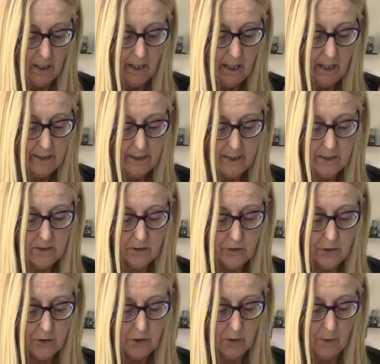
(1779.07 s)
And these will
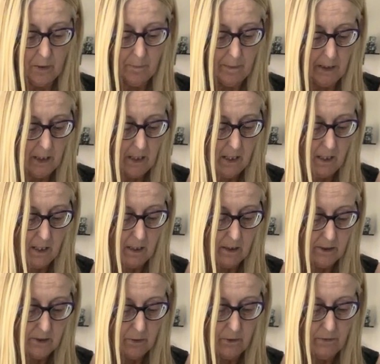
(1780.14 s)
just go in my car,
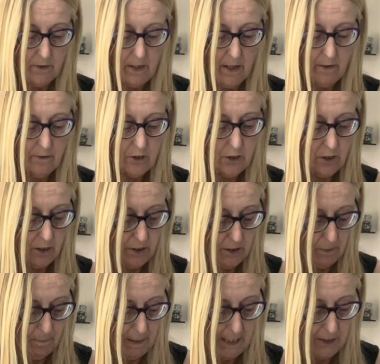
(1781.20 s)
so if you're ever
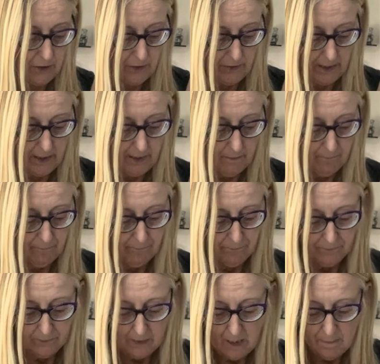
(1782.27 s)
shorted battery,
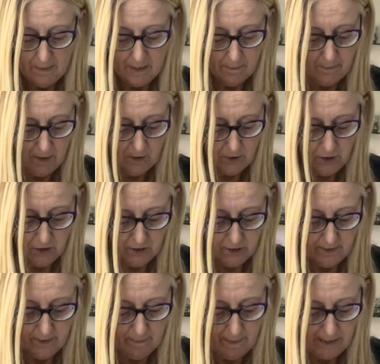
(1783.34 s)
I mean I'm not short of
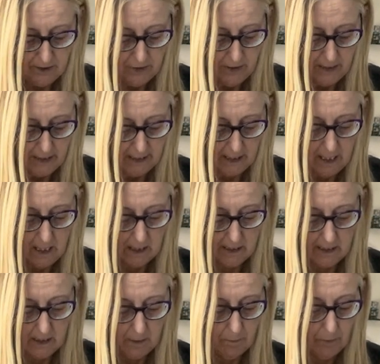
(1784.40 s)
the battery in the car because
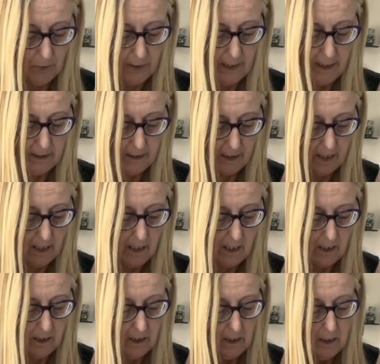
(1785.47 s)
I can plug it in the
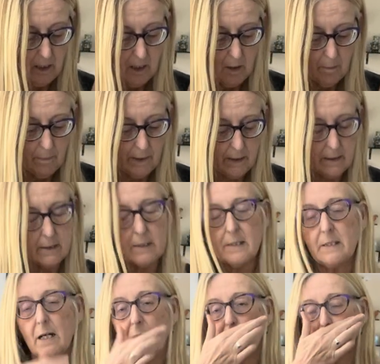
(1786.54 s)
car, but there's
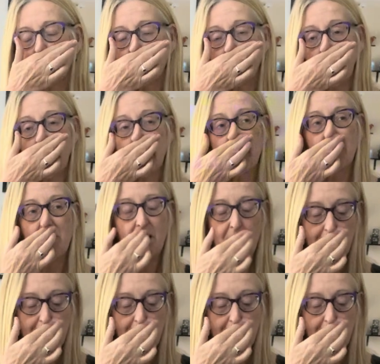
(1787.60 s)
times when